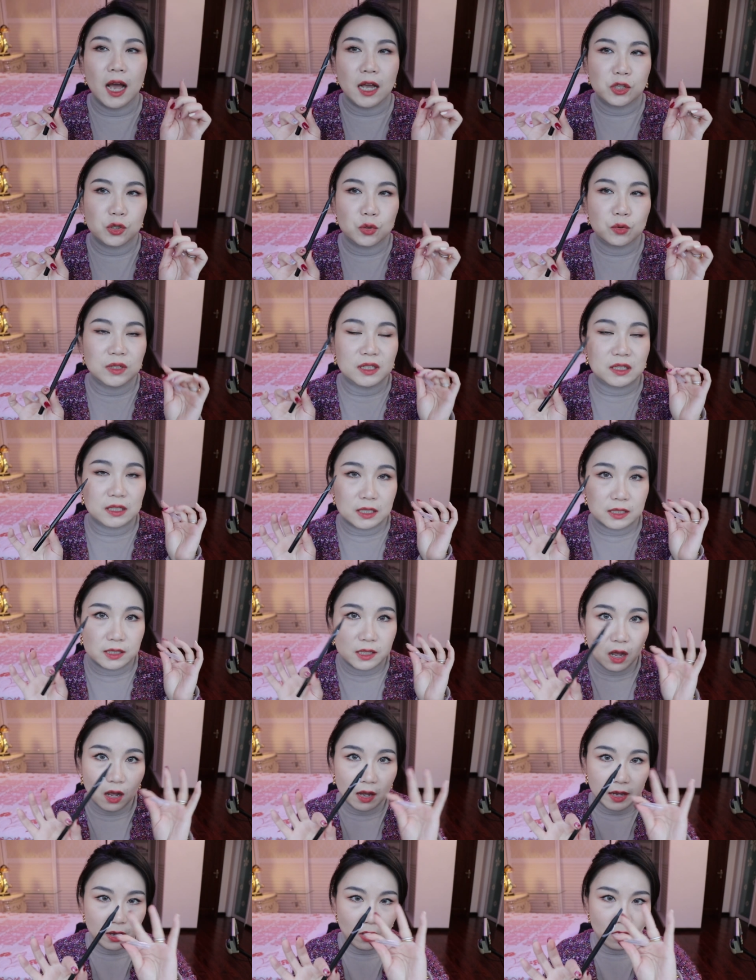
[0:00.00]
I saw the
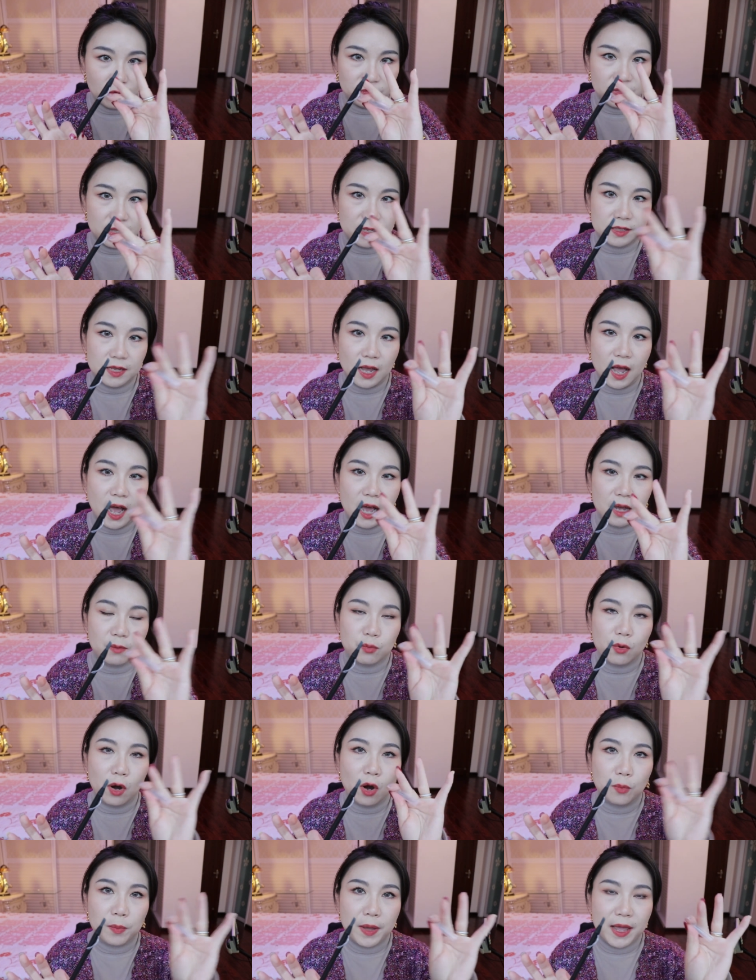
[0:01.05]
design of this
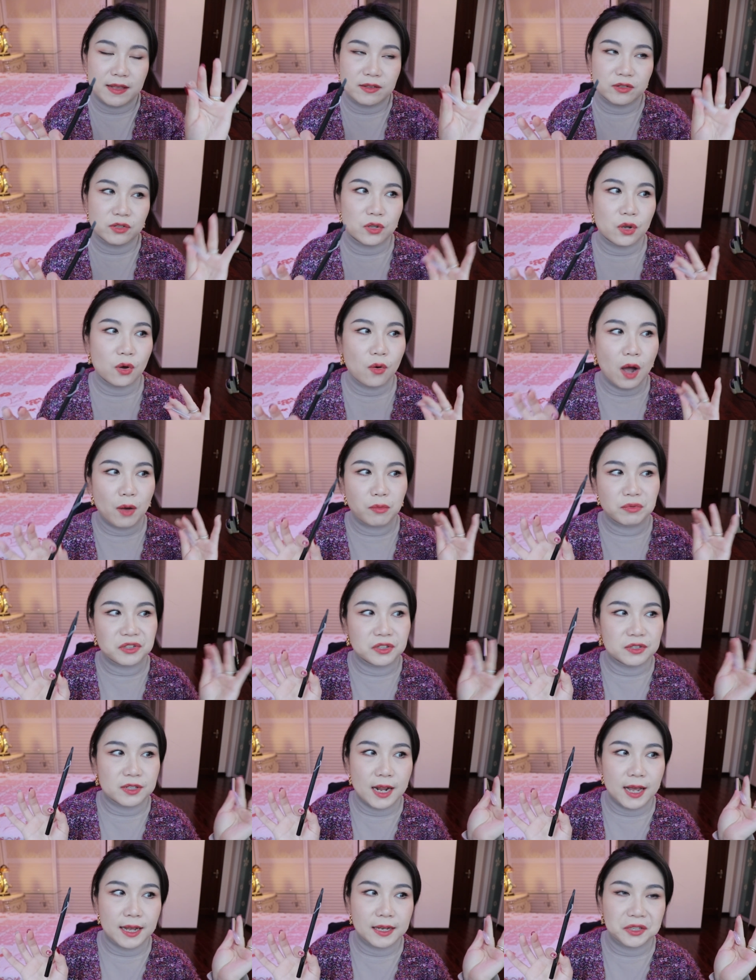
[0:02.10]
eyebrow pencil. I was
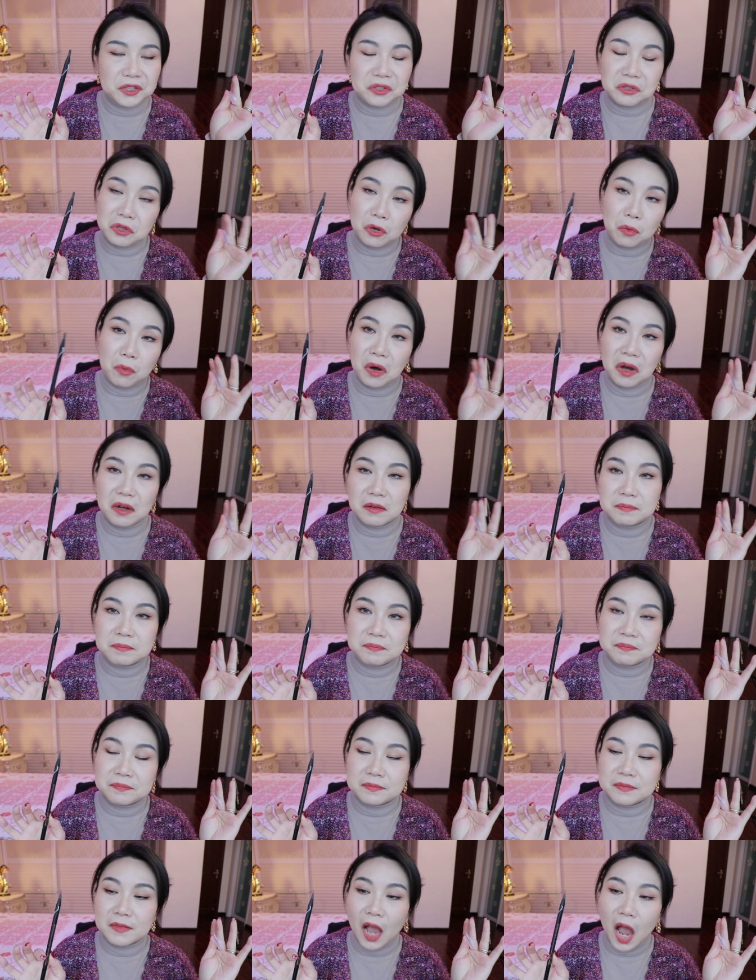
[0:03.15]
just like, you know what?
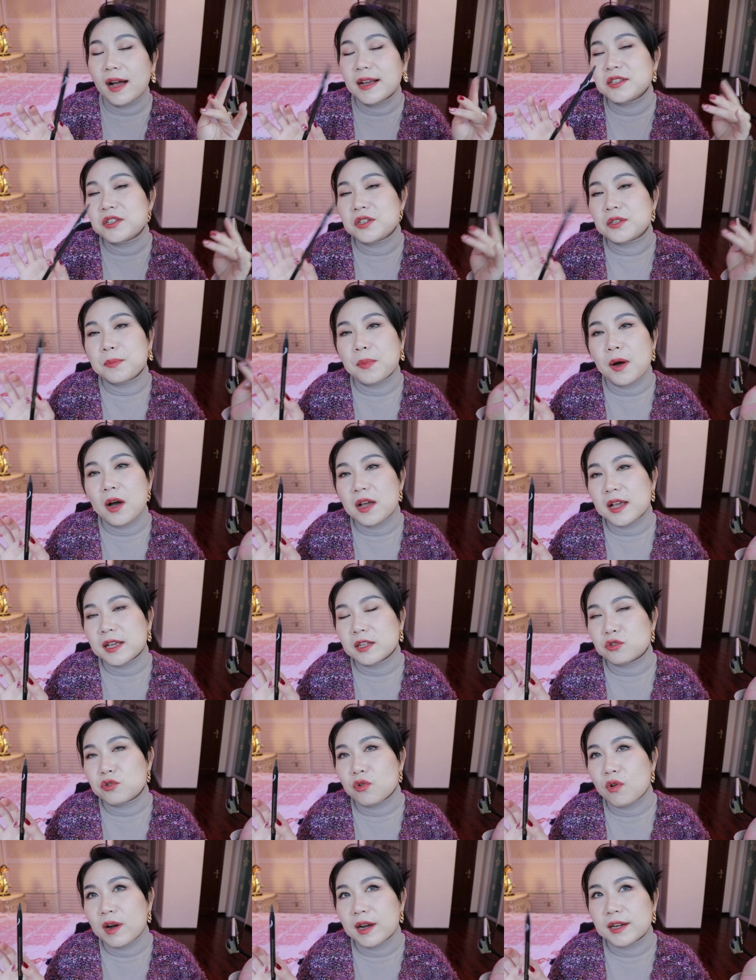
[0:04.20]
I just buy and
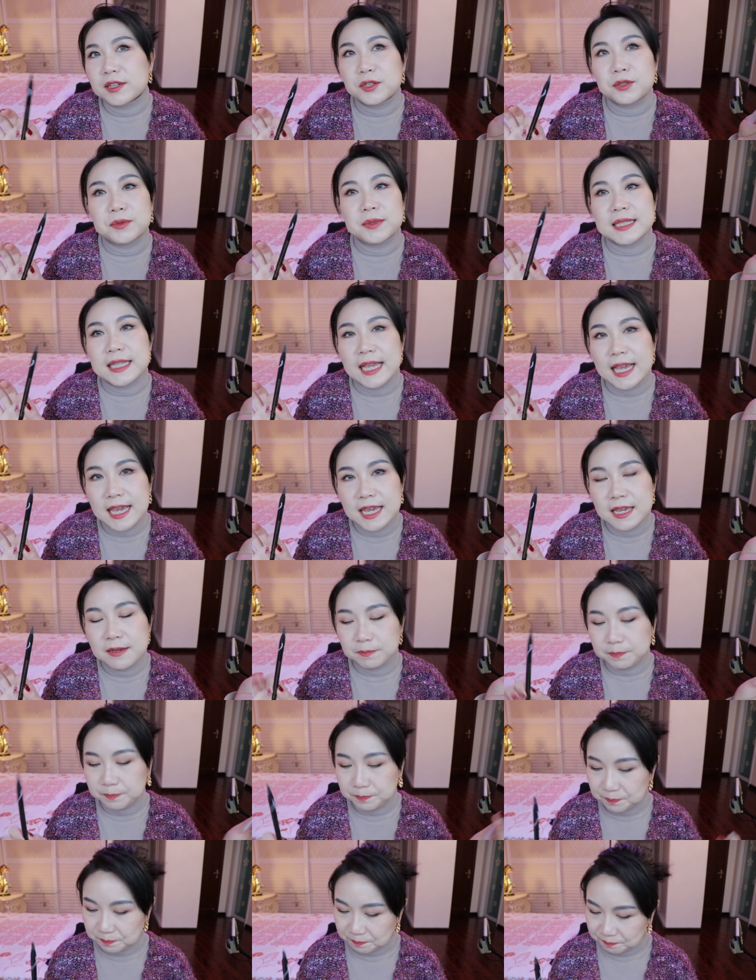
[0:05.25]
try to see.
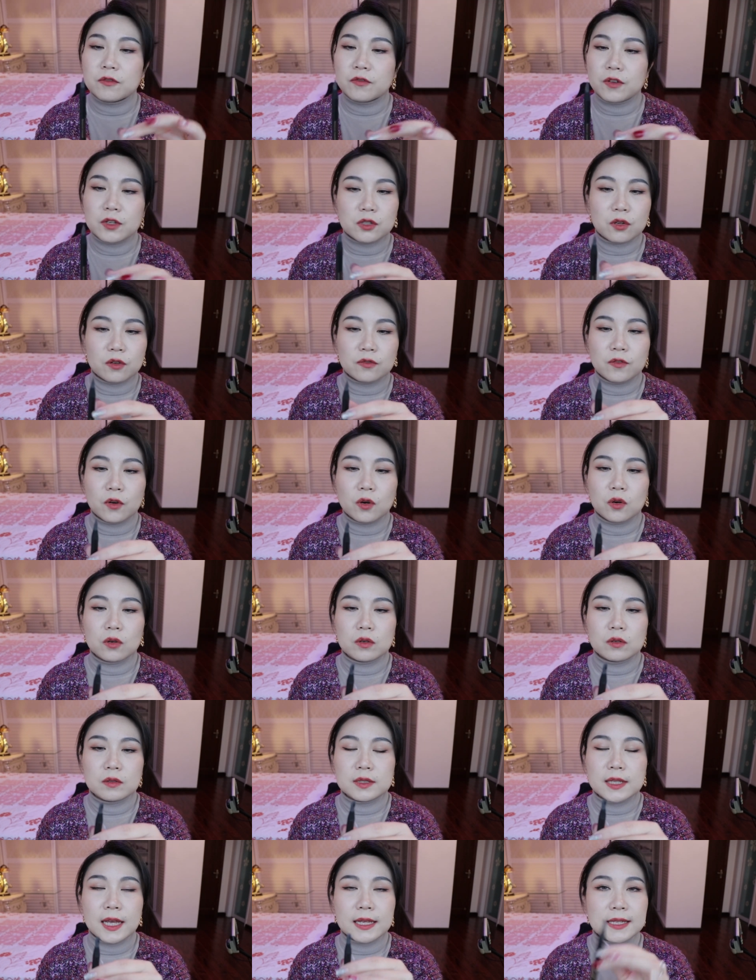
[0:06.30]
First of all,
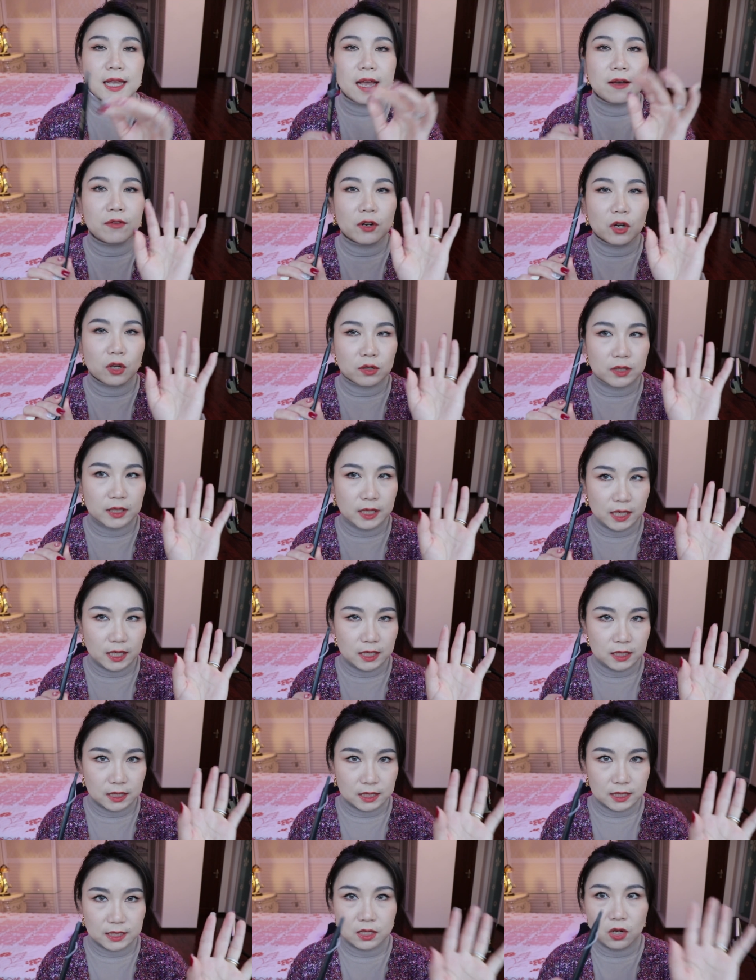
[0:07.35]
let's have a look the
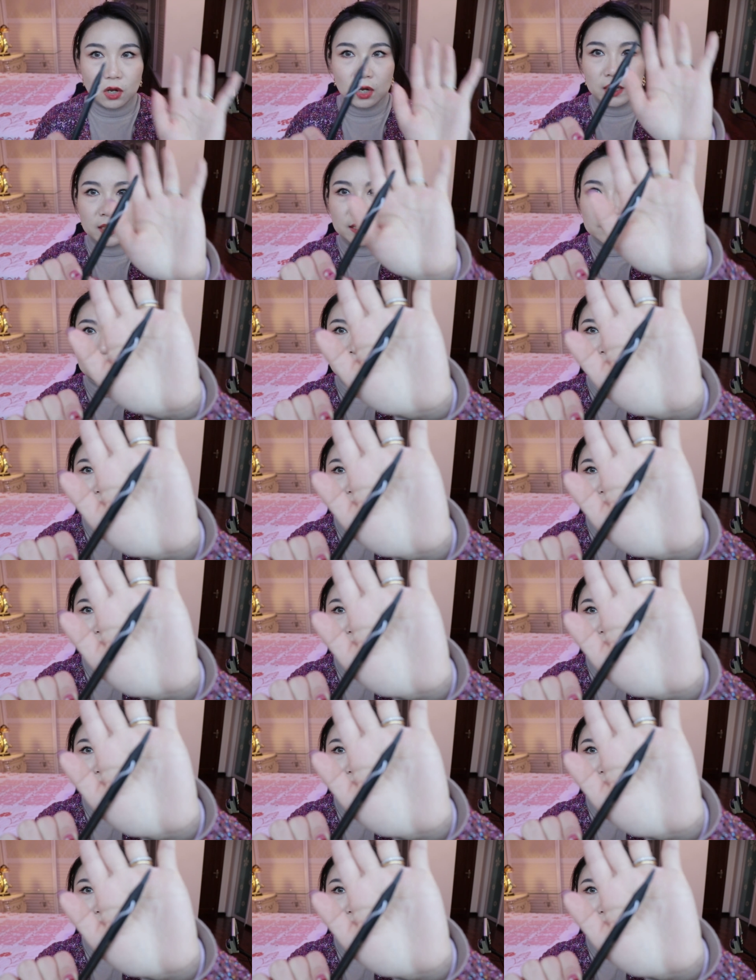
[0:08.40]
design.